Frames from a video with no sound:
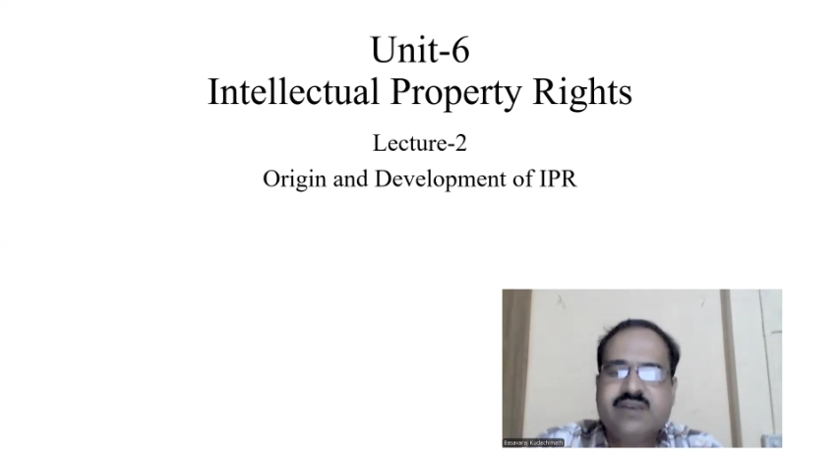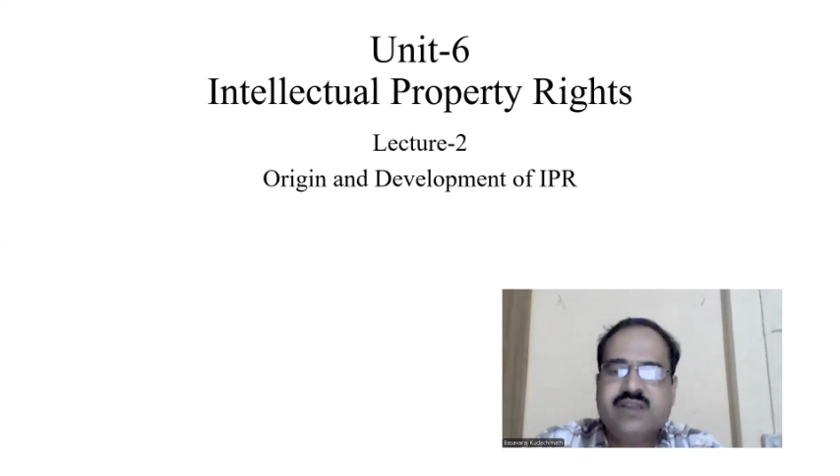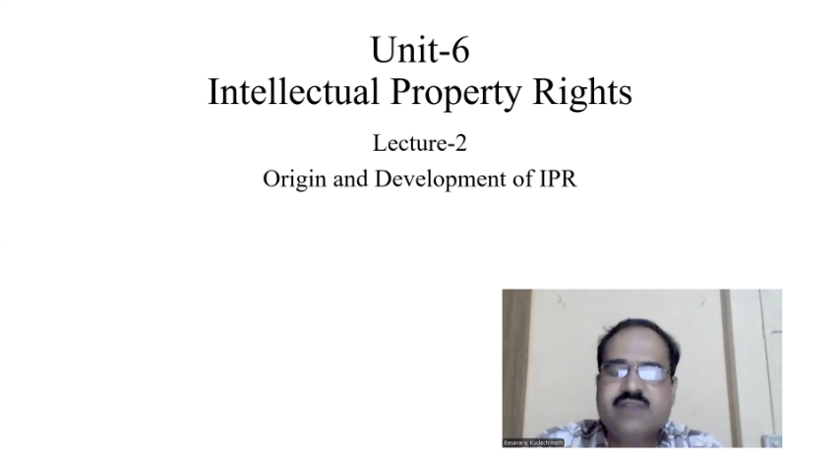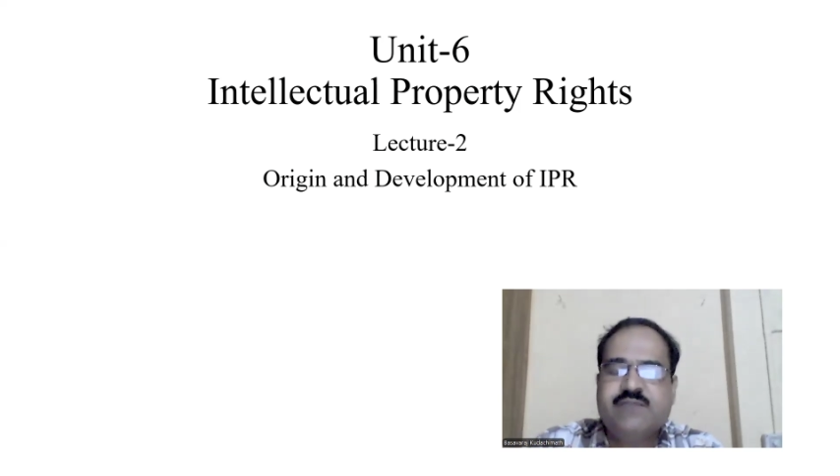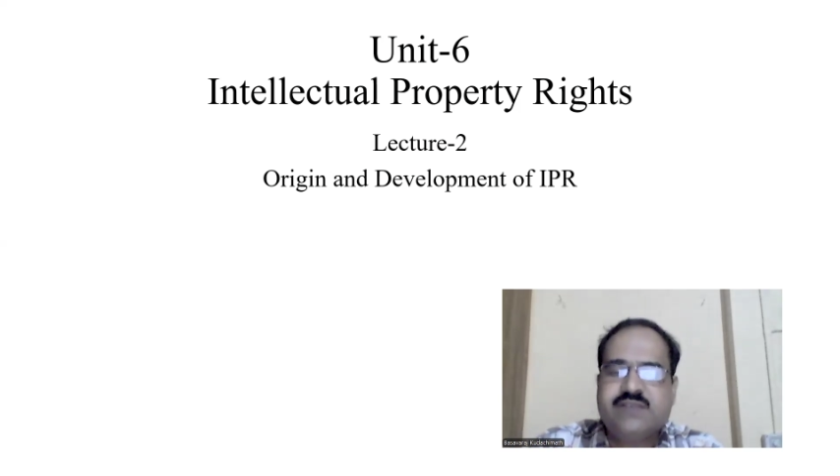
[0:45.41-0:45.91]
in
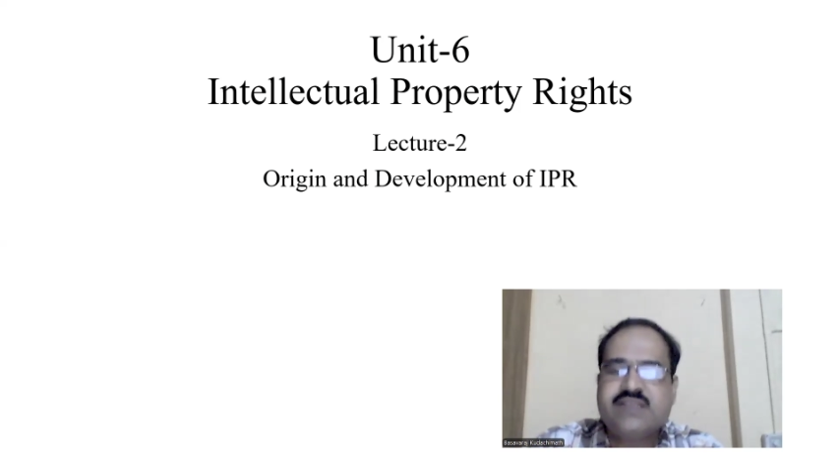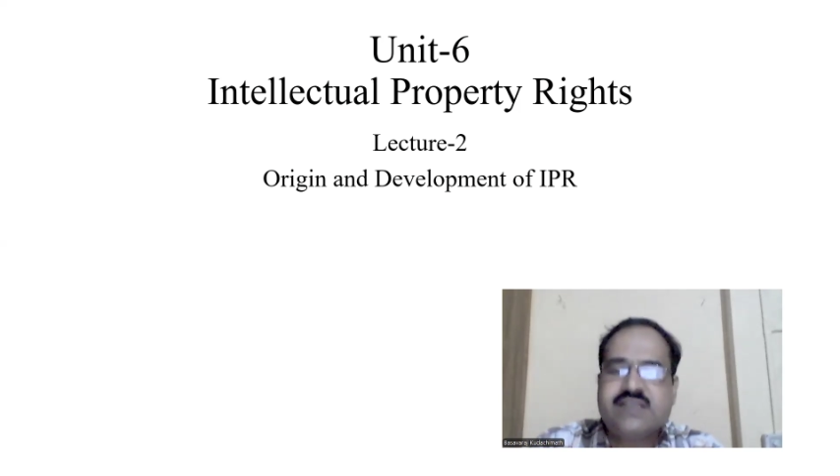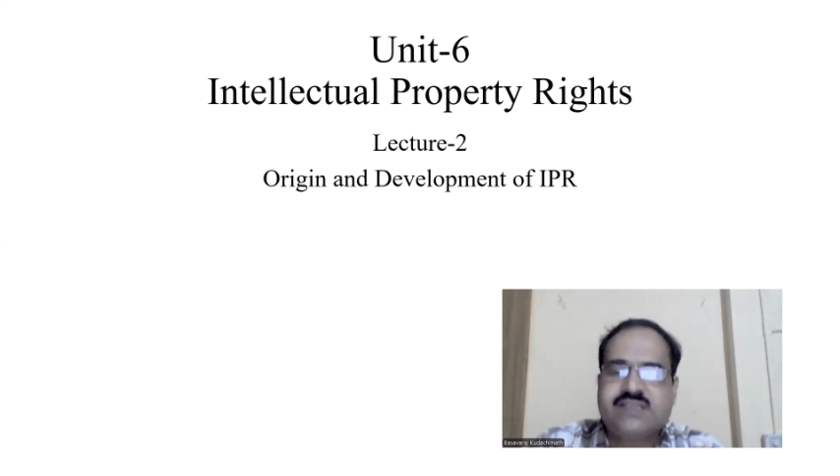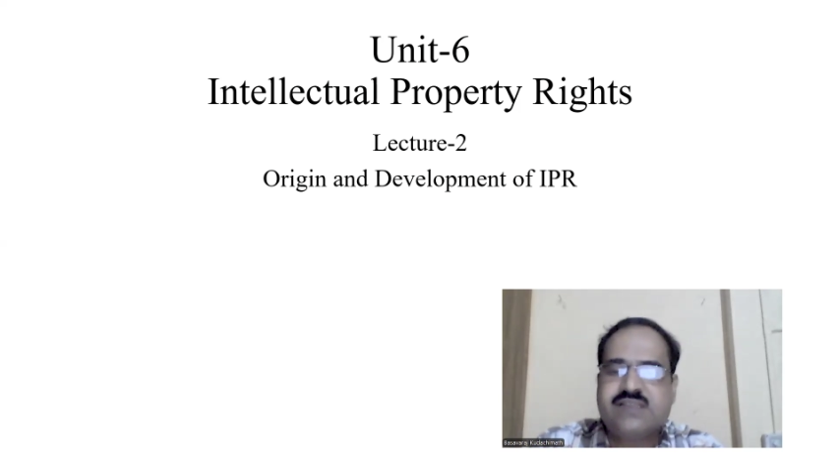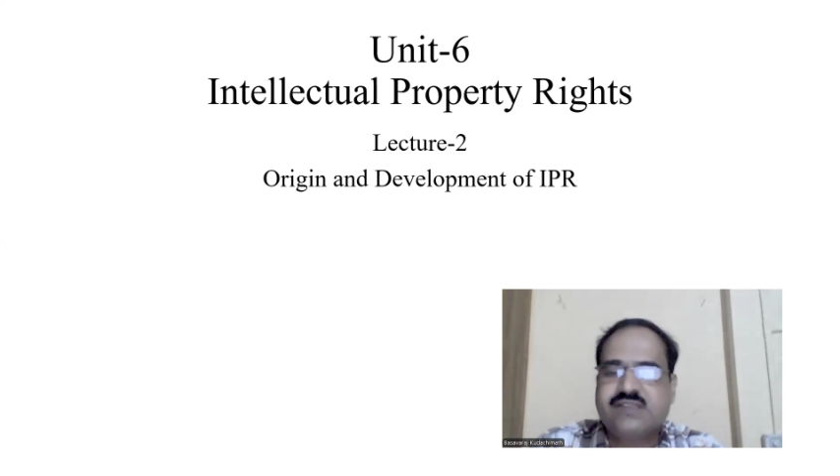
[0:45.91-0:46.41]
the first
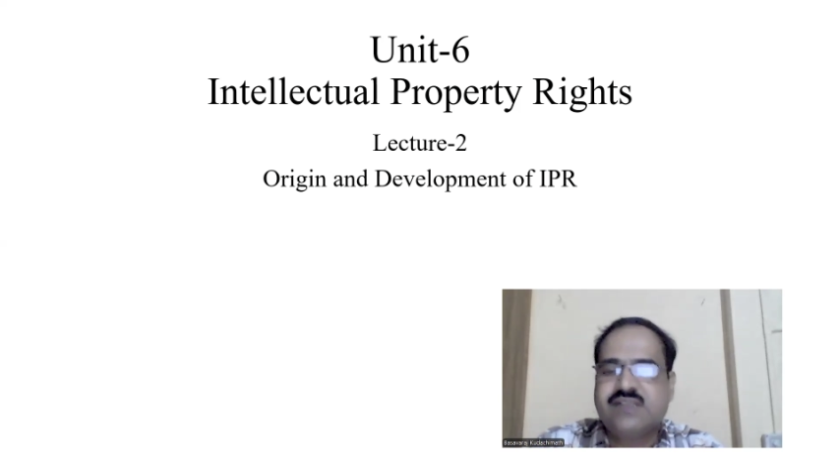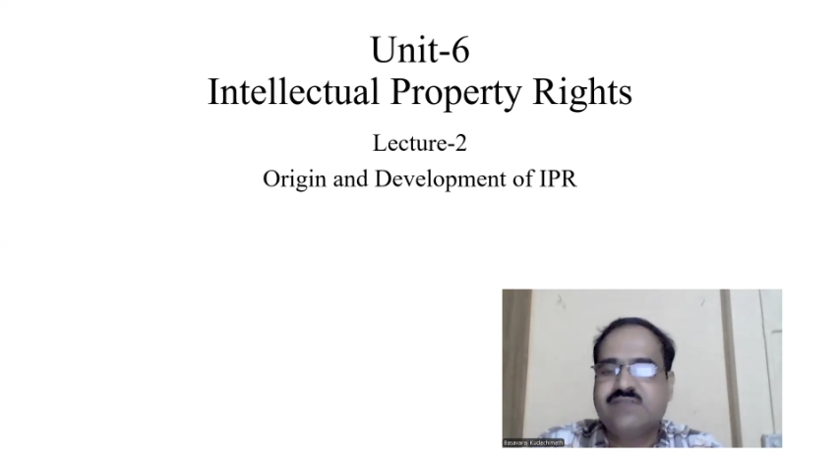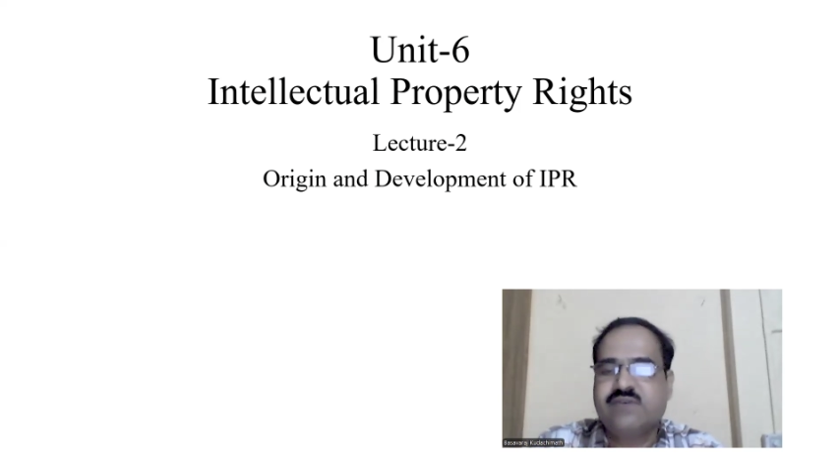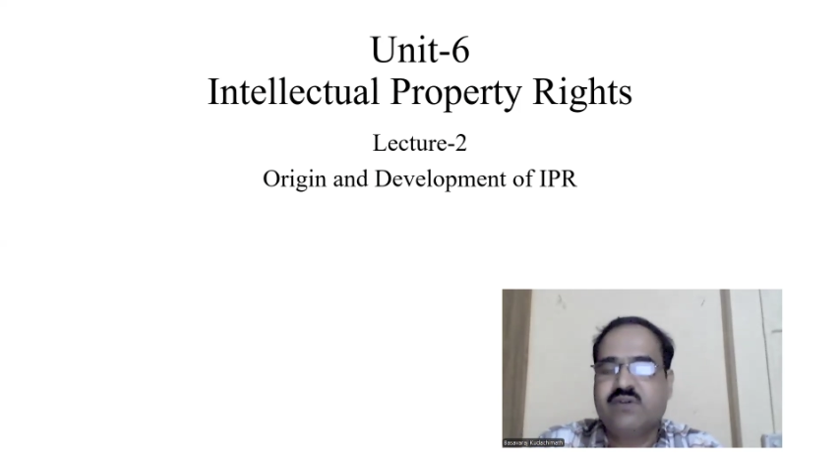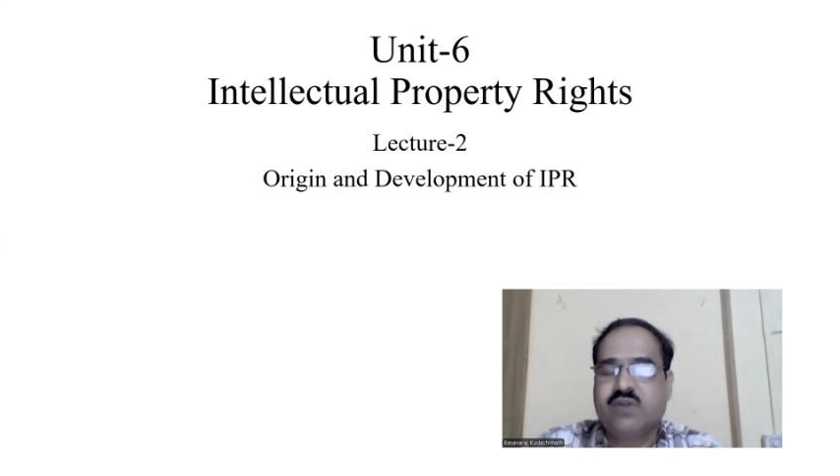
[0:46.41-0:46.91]
lecture series,
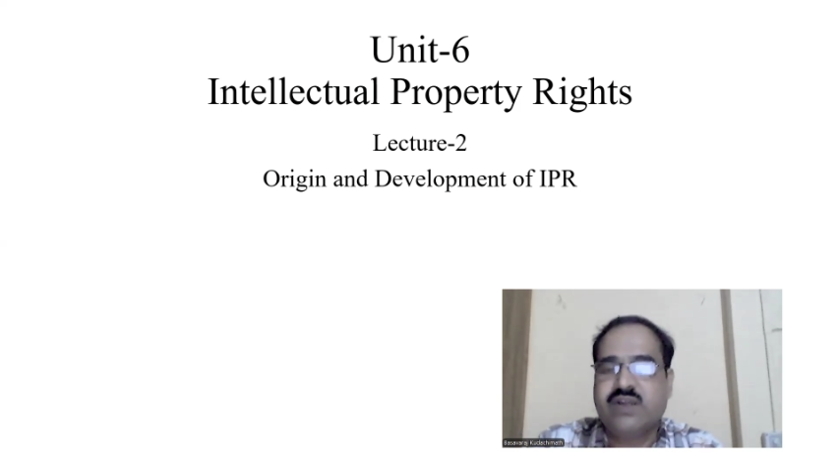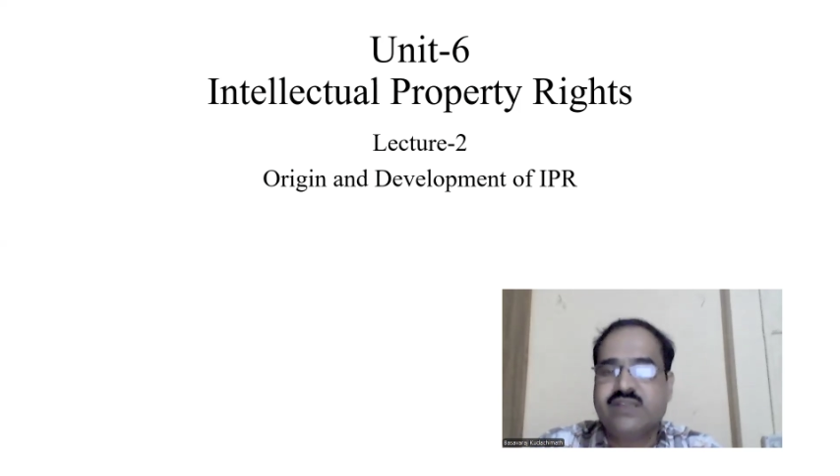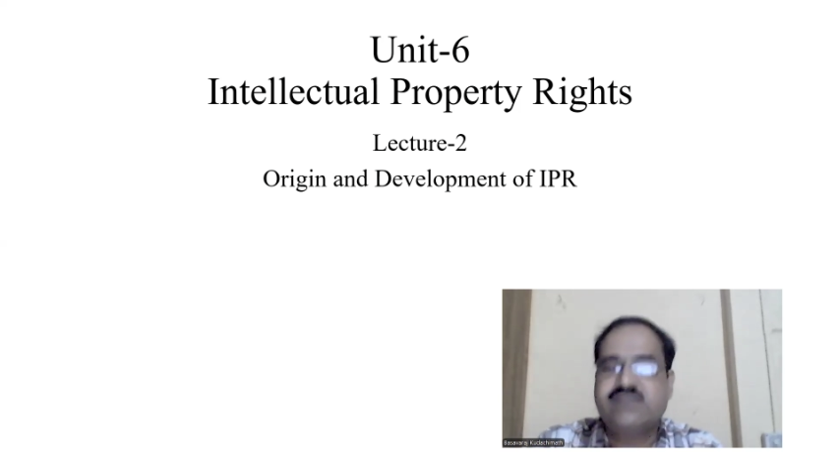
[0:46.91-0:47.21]
we have already